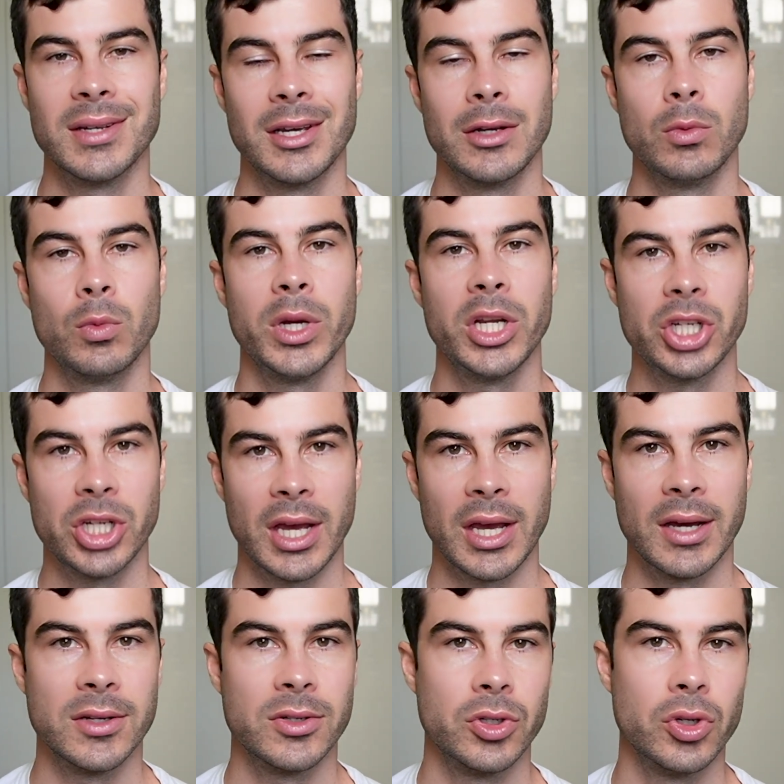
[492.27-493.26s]
in which
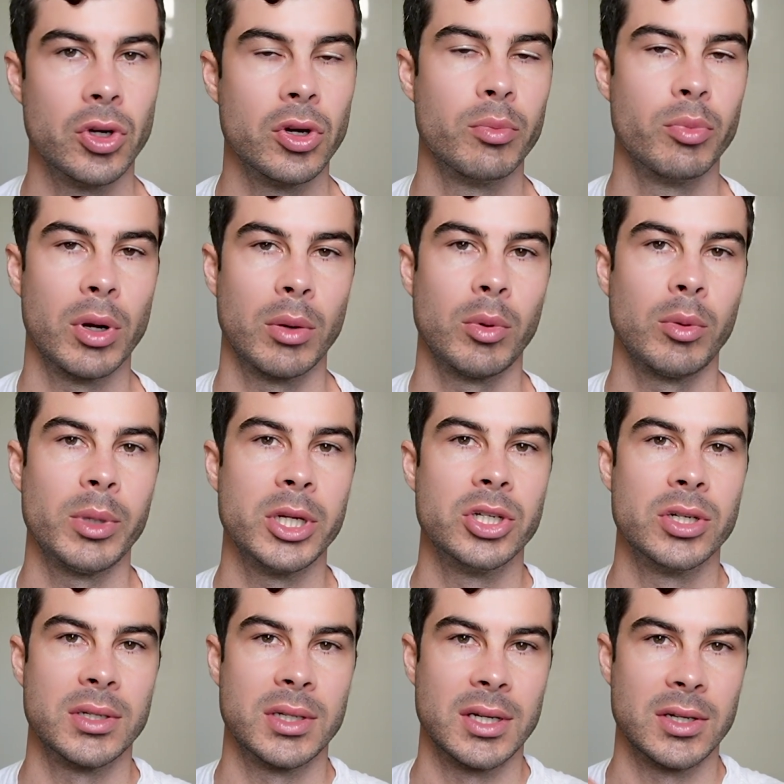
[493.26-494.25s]
case you could probably
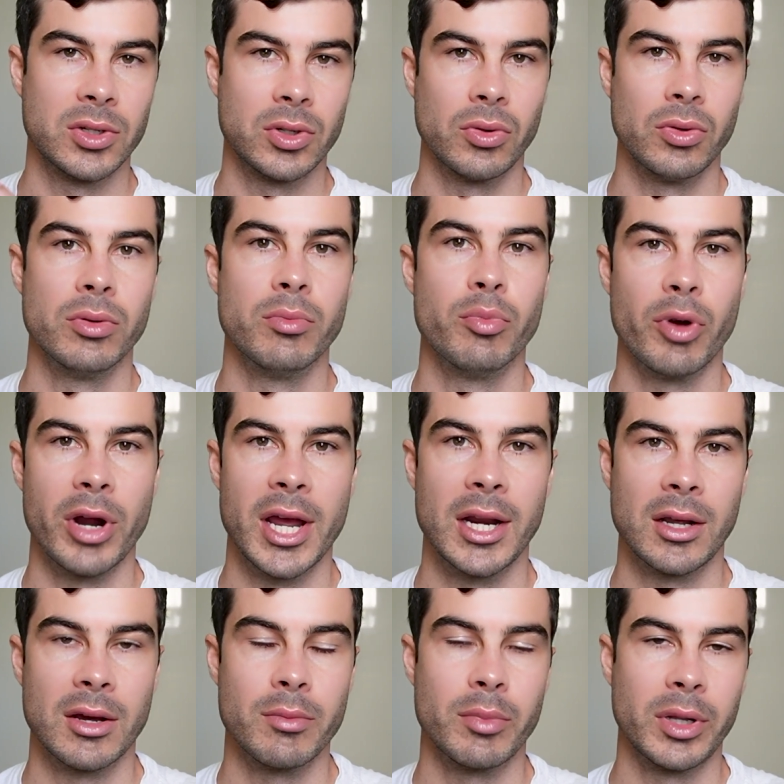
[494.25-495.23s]
just exclude
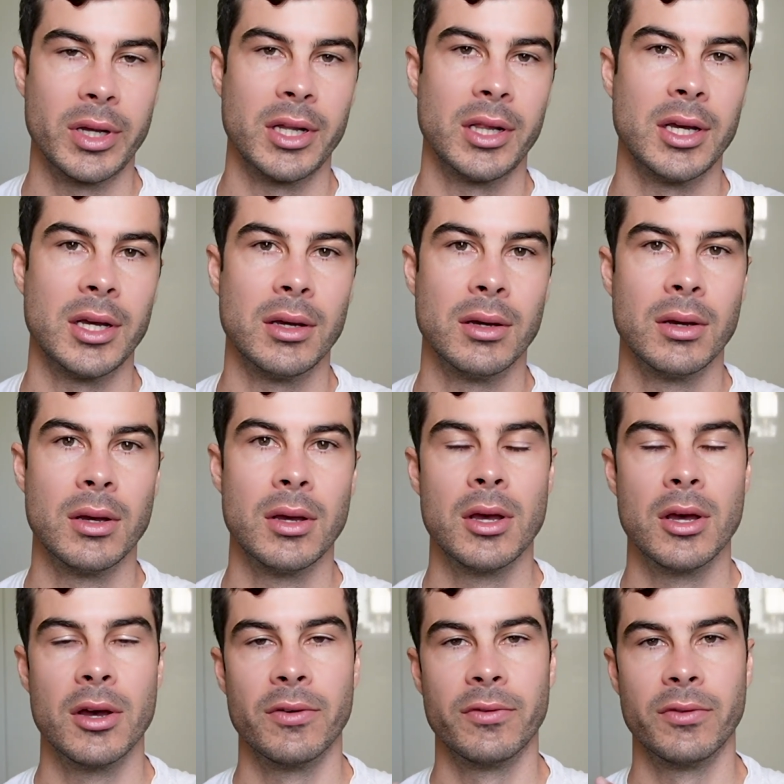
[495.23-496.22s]
brand completely
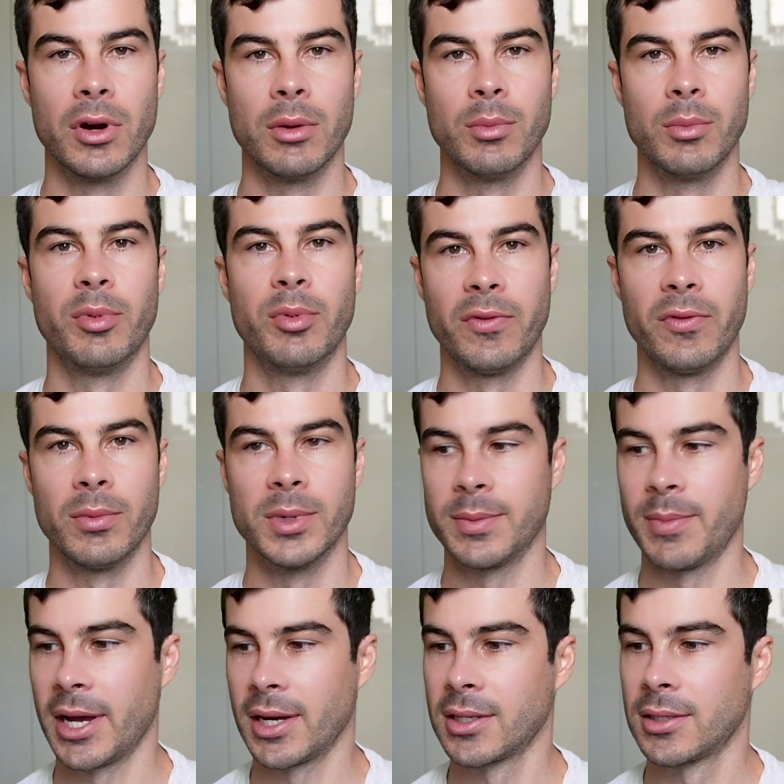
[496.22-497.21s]
from the
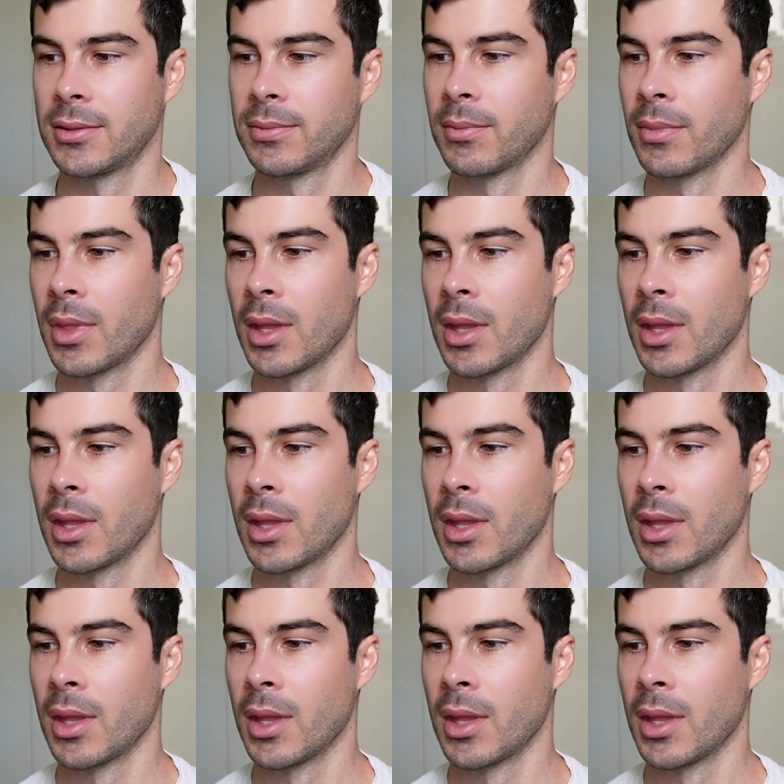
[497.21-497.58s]
Performance Max.